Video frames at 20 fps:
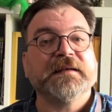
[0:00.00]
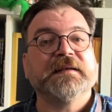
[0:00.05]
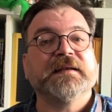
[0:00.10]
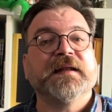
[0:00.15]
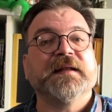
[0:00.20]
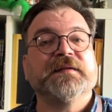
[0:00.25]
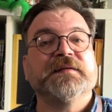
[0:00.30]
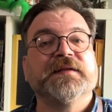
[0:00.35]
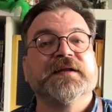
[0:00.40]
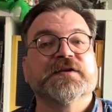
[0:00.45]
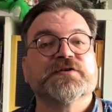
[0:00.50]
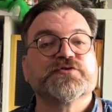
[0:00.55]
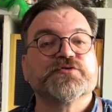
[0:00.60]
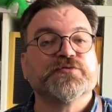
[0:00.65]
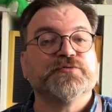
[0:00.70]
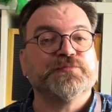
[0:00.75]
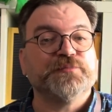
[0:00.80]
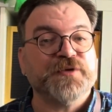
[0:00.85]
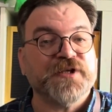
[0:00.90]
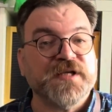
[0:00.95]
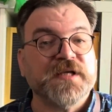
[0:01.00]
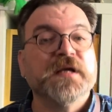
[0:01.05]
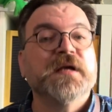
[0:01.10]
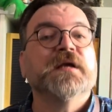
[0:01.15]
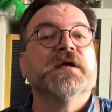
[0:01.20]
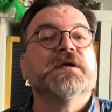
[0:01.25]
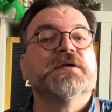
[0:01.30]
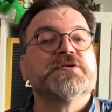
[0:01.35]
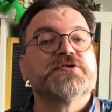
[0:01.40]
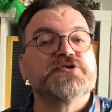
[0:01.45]
that there should be
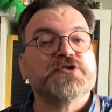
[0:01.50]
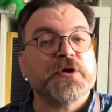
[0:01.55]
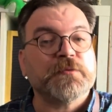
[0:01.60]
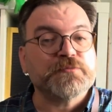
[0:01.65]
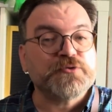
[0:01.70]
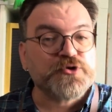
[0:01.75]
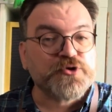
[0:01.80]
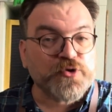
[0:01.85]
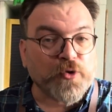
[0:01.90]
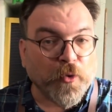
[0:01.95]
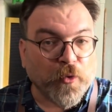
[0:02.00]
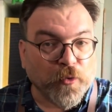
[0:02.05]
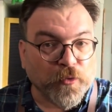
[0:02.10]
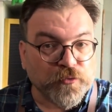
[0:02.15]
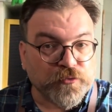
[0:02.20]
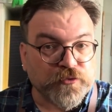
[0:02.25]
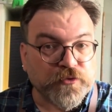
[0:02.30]
some zones